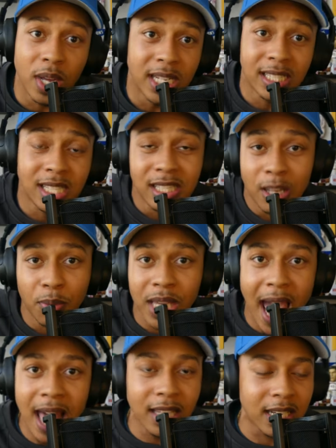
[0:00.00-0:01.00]
And this is the
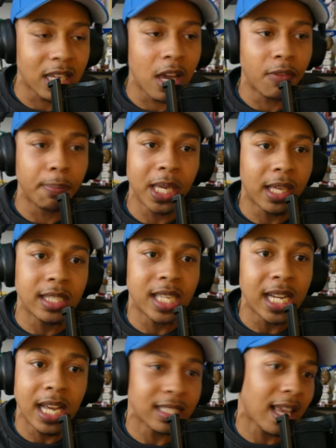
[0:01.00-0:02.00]
reality of it, because
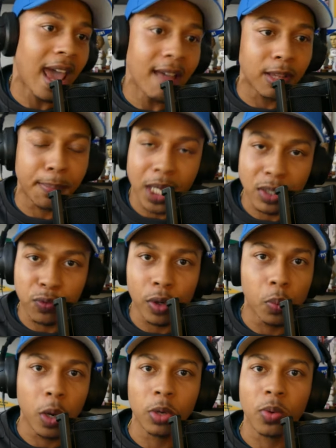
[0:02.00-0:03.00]
he doesn't have the best
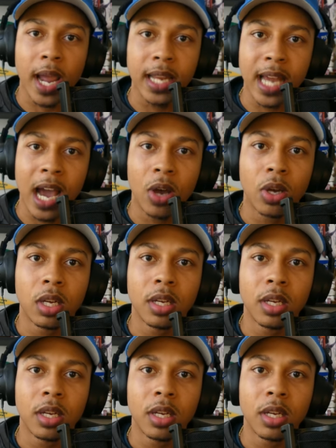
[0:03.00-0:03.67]
footwork right now.